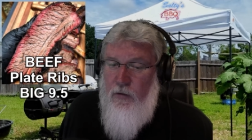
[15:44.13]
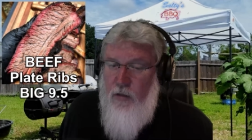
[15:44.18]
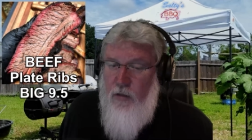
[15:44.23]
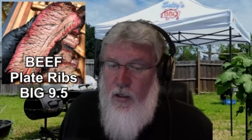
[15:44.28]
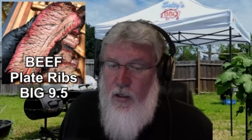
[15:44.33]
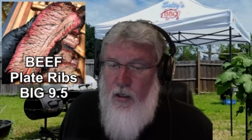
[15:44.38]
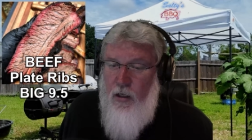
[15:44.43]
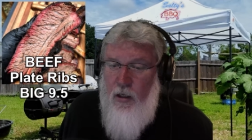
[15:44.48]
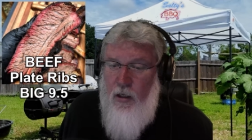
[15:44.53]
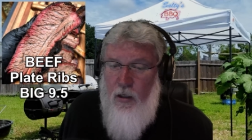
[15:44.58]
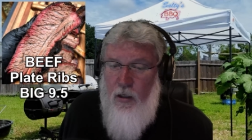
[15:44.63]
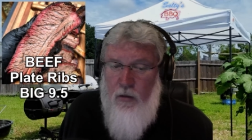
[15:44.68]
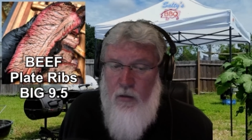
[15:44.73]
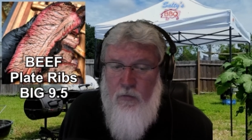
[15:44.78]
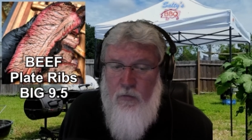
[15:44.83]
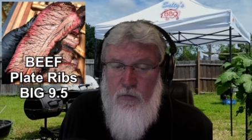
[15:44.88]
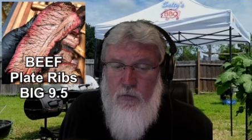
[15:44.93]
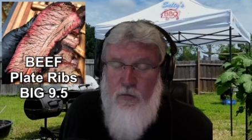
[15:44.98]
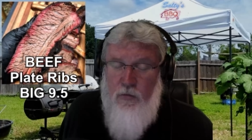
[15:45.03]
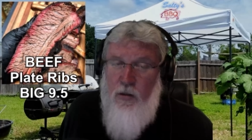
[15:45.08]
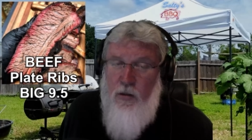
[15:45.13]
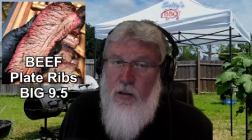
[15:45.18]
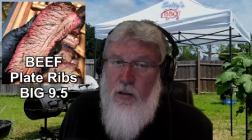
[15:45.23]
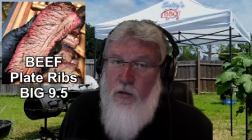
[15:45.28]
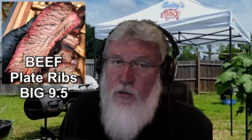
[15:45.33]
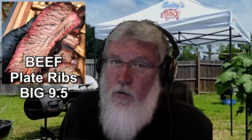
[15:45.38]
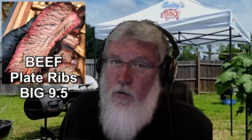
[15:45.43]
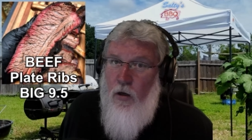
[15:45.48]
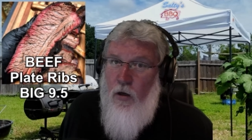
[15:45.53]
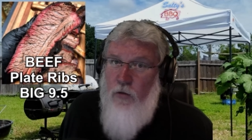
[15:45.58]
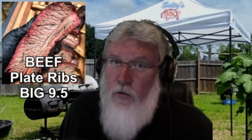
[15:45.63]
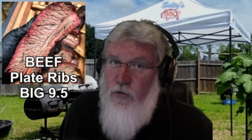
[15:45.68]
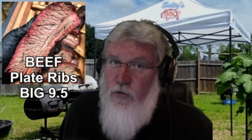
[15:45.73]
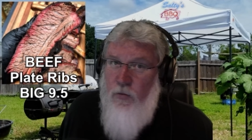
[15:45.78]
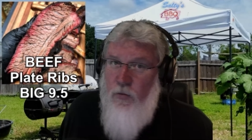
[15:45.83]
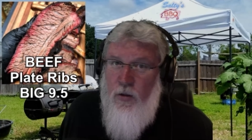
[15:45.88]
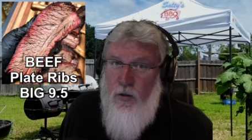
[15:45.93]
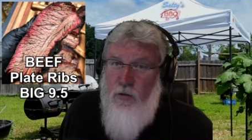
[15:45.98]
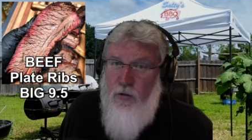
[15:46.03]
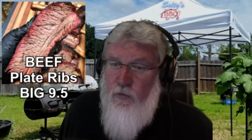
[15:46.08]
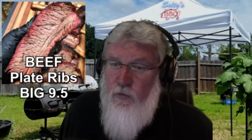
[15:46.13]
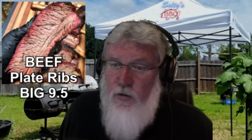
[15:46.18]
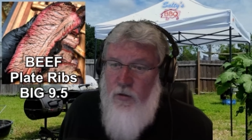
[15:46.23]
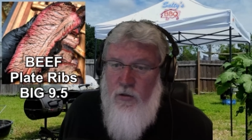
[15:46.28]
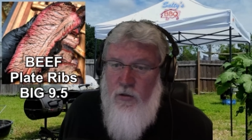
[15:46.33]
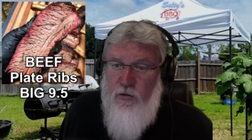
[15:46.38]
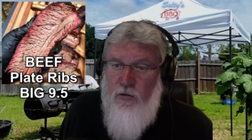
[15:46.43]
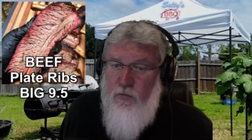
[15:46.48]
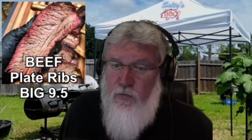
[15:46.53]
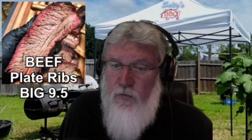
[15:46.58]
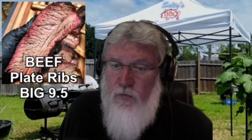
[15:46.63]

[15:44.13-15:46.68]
Dang. Thank you all so much for this